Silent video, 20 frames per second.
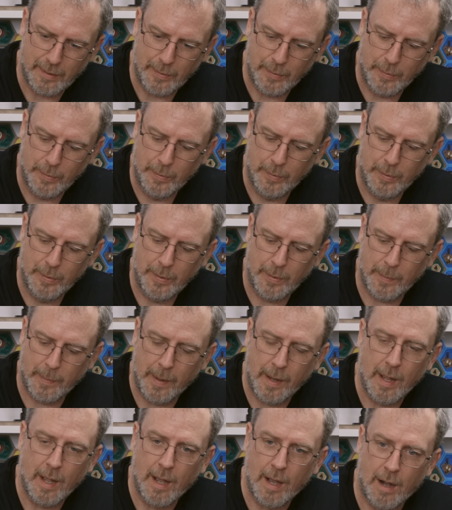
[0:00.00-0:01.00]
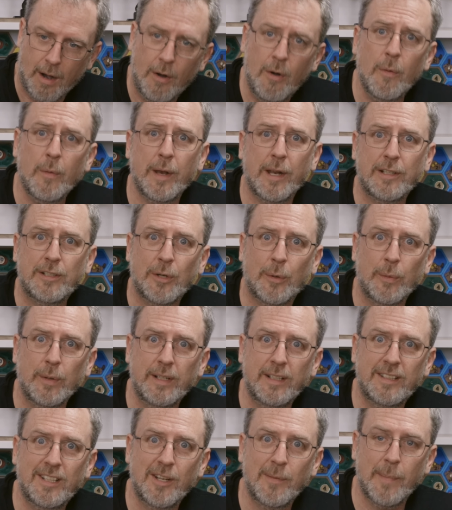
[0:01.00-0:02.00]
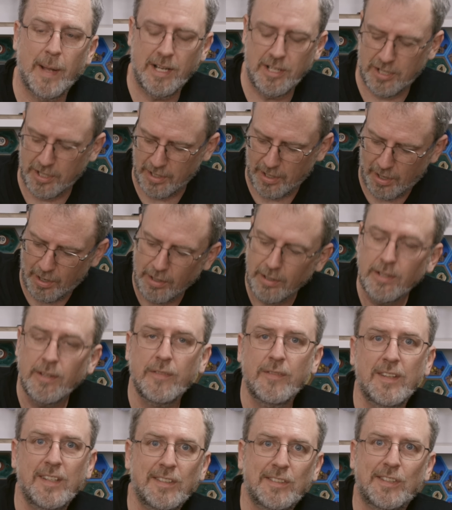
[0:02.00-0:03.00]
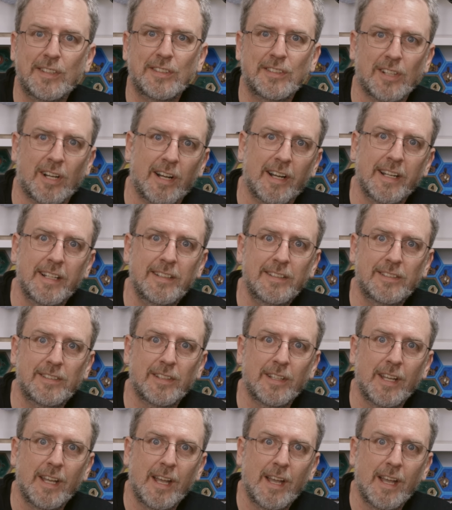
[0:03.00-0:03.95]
Oh, and I totally didn't mention all of these designs.